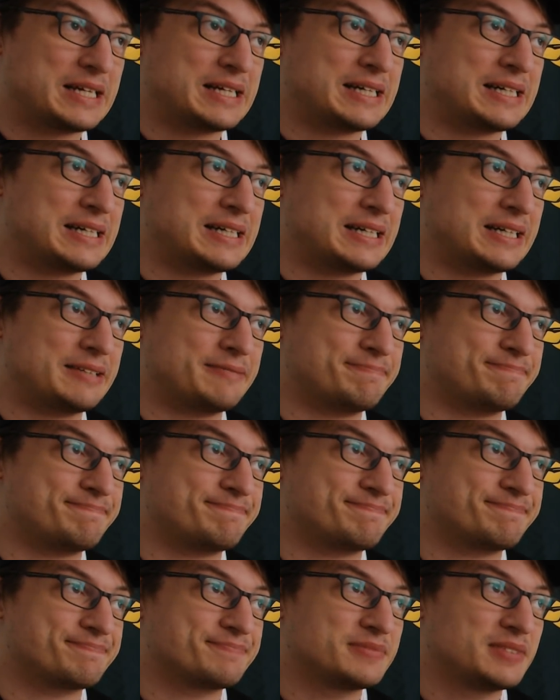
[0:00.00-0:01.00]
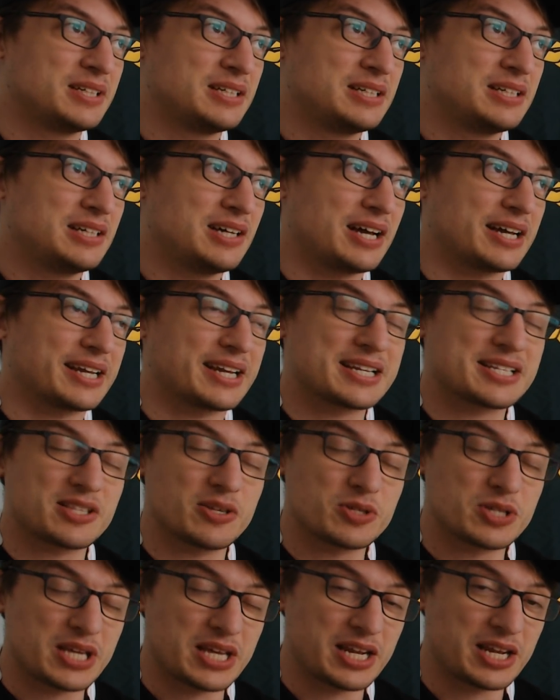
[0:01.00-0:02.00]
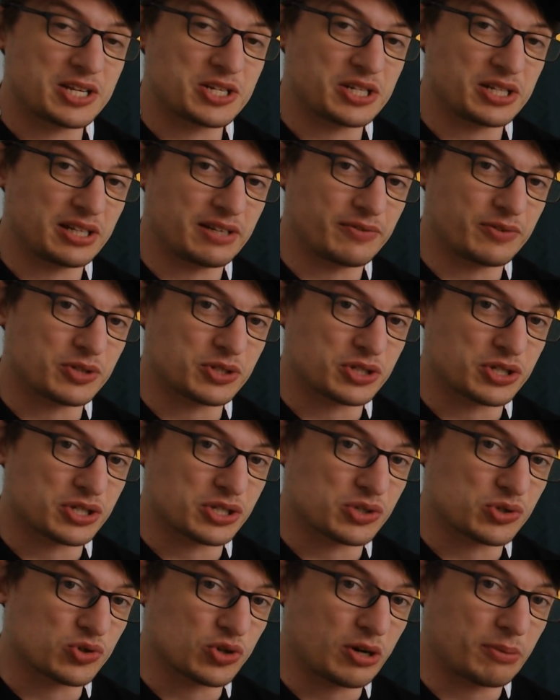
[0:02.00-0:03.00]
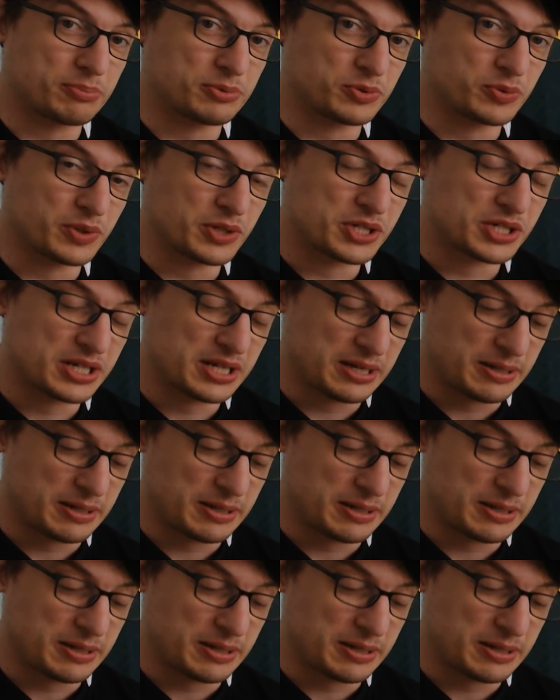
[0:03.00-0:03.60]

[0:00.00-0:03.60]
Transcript: I guess those energy levels just dropped, which